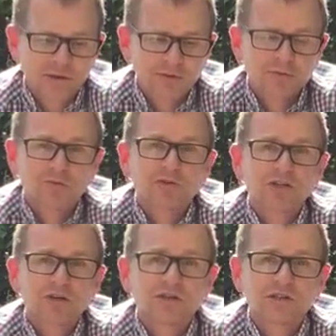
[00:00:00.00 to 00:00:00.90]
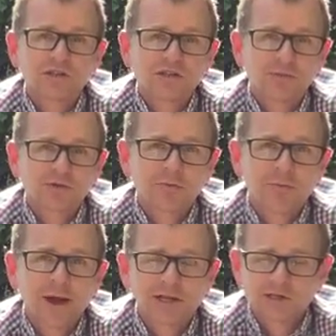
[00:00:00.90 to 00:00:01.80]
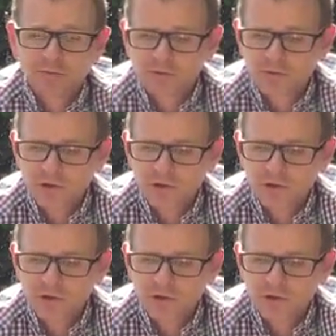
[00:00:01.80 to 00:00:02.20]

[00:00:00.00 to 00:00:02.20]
much more reduced and so much more manageable,